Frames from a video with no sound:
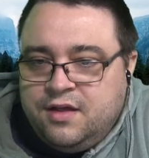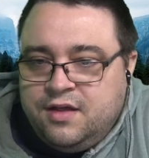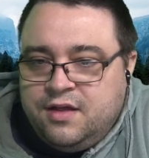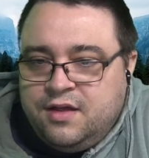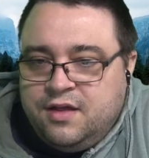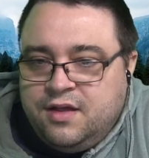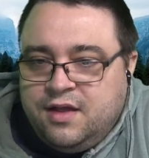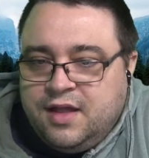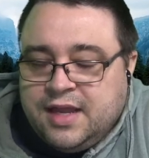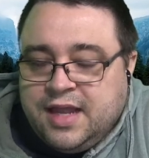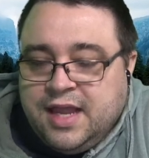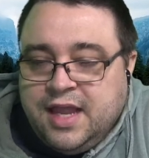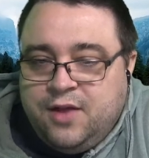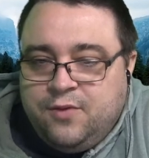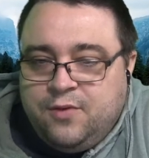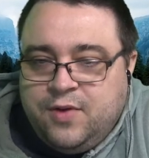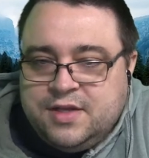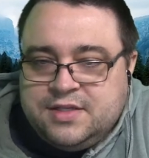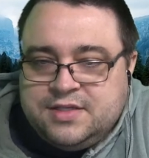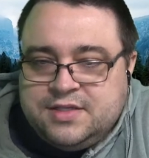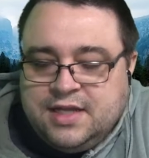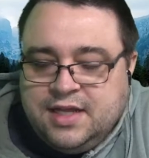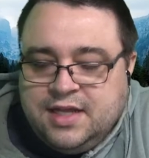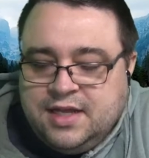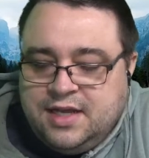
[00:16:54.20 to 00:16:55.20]
I can't wait
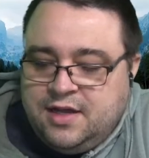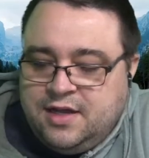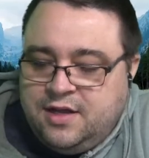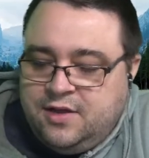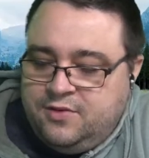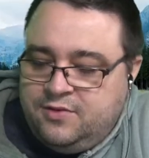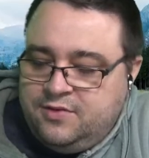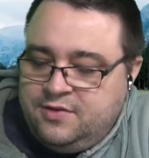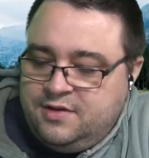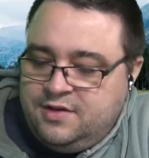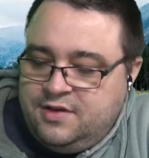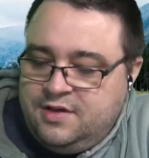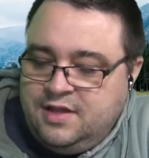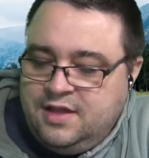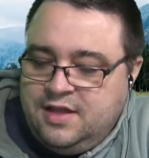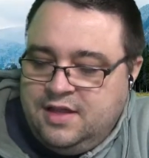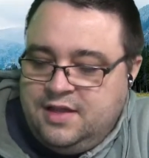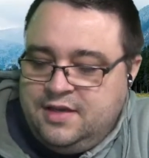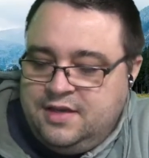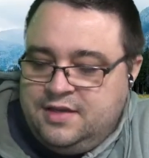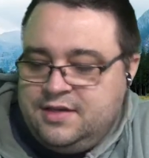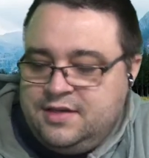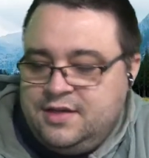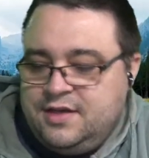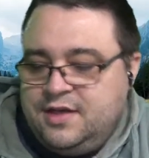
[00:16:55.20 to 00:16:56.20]
to get out
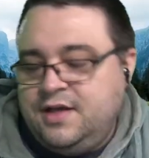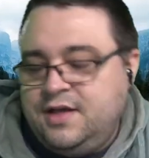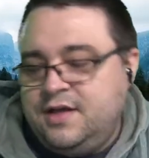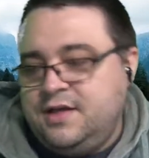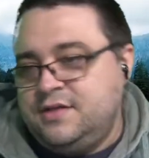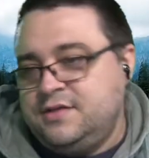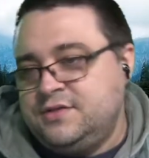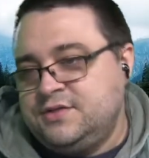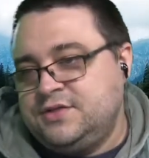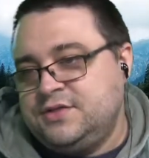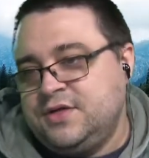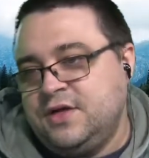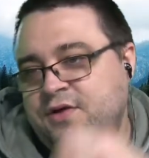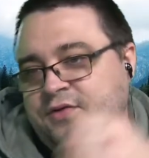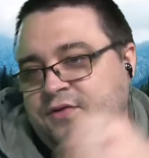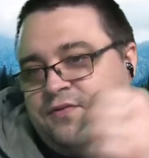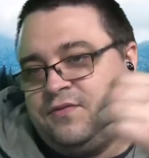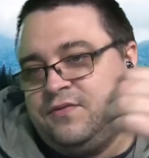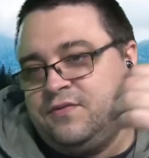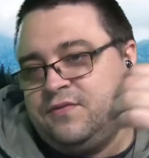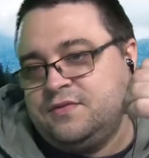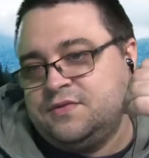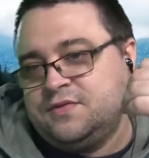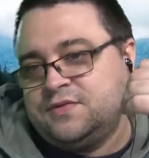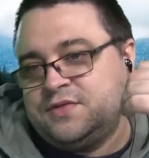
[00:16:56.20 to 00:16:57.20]
and start
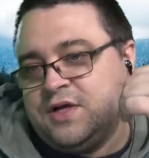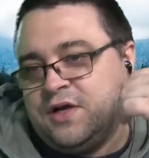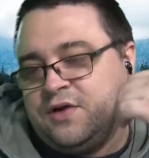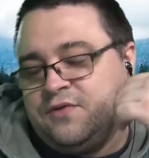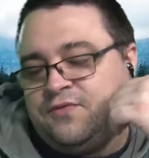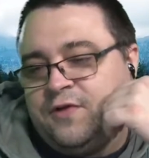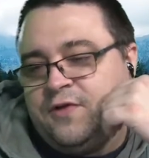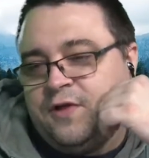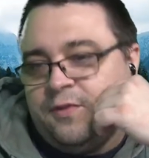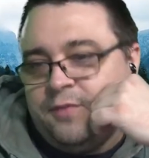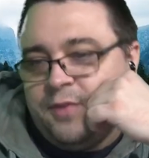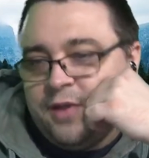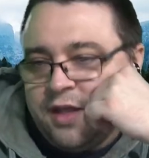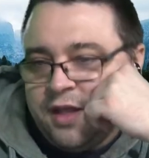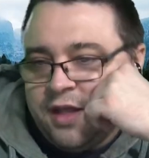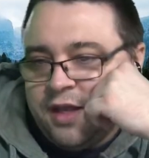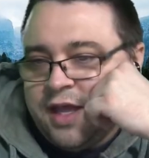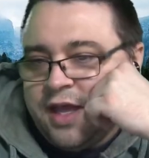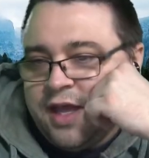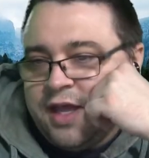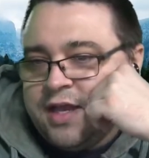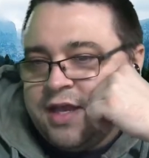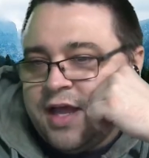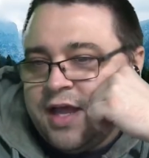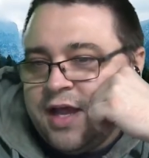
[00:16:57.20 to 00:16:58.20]
filming
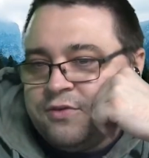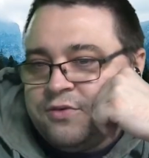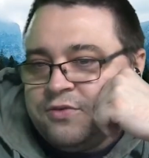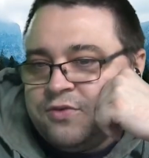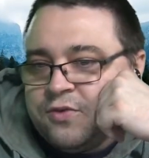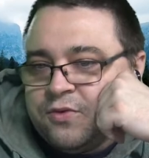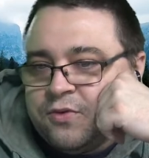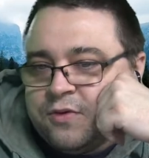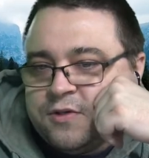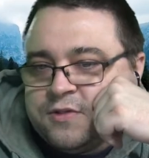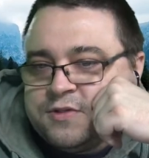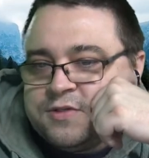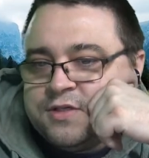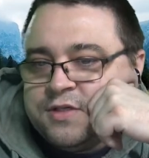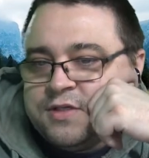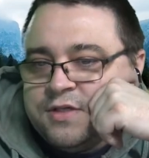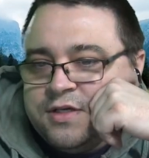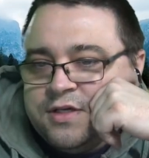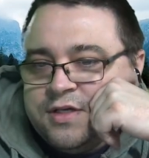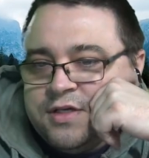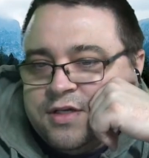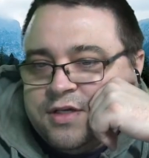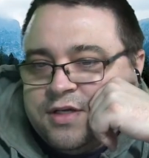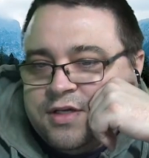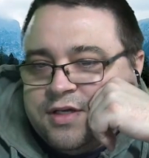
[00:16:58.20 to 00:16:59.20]
again outdoors.
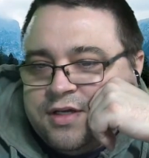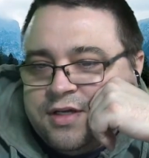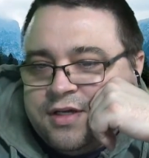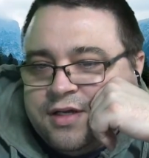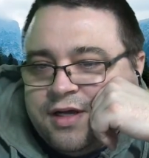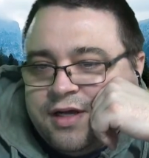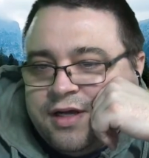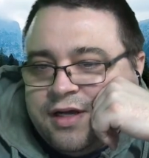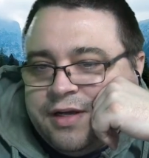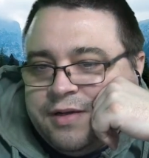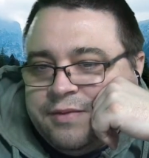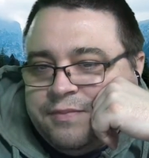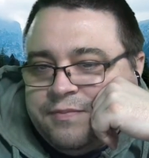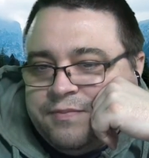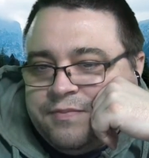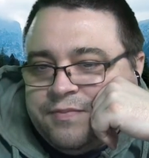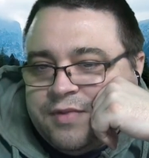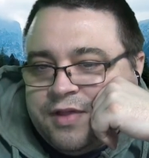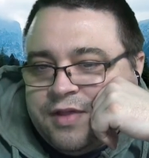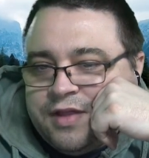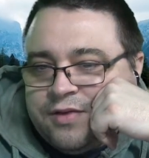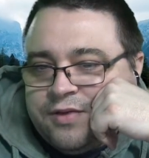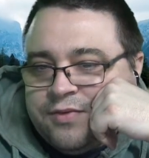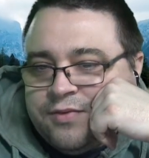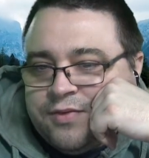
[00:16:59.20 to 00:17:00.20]
I
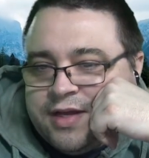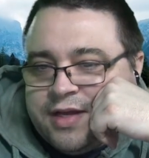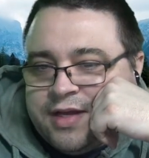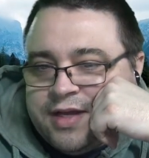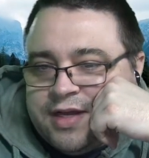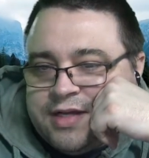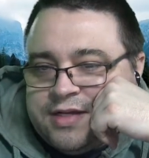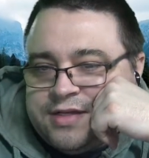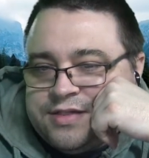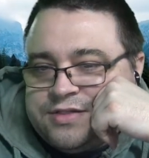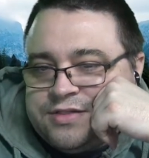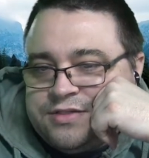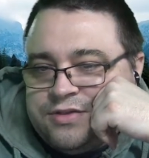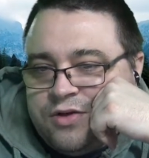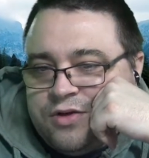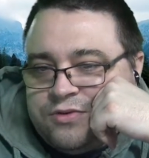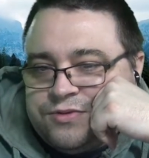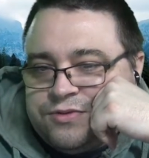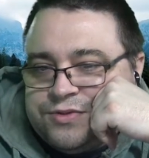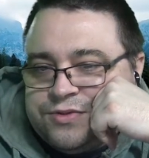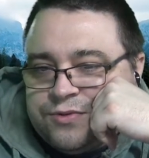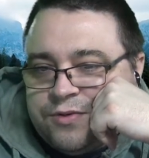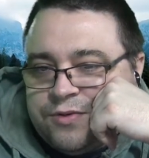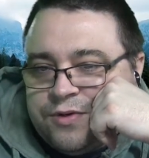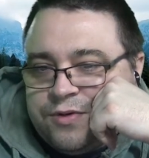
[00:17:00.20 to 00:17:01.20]
think we're gonna get a
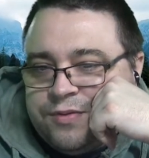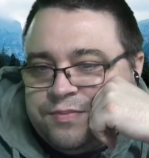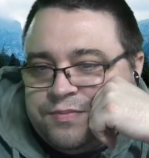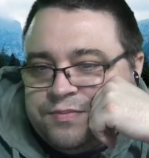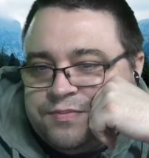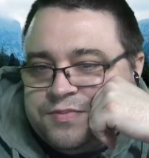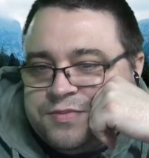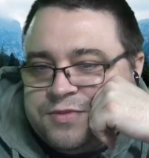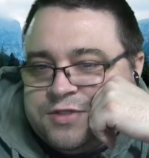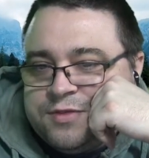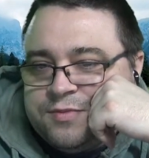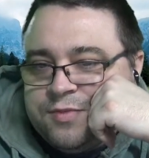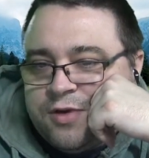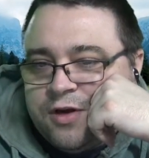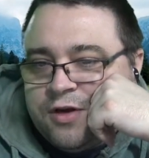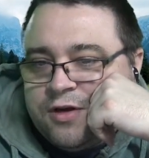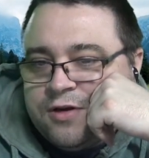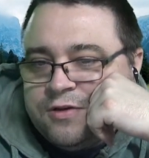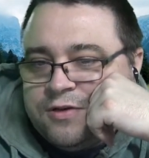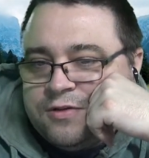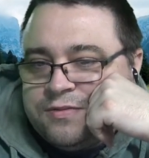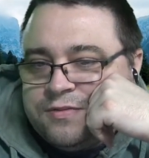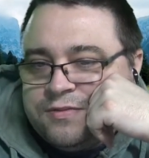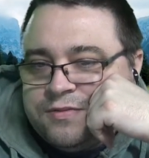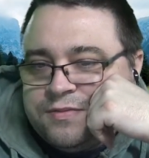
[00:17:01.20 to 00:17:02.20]
snowstorm
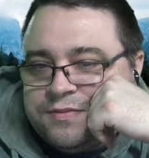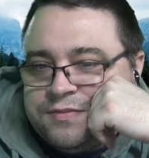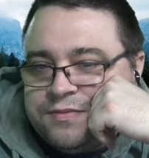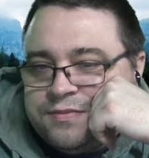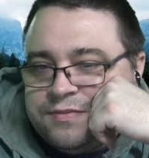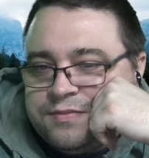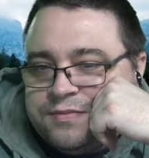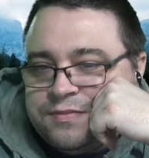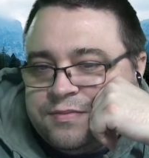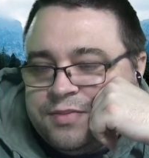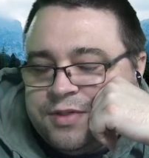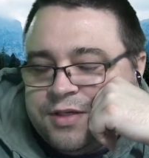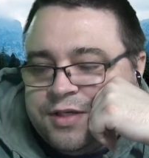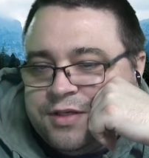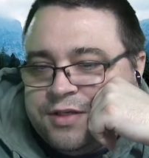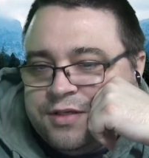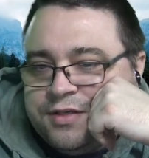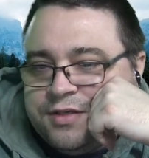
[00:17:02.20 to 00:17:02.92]
tomorrow, but